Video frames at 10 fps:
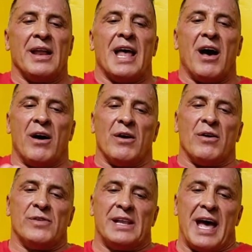
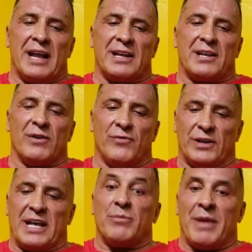Now, with that, for
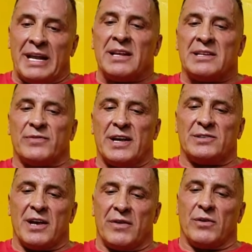that maintenance
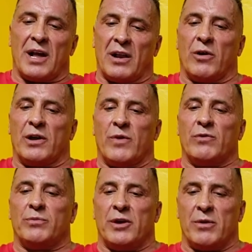phase, you have to calculate
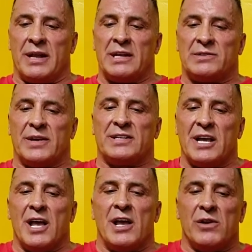what would be your maintenance phase.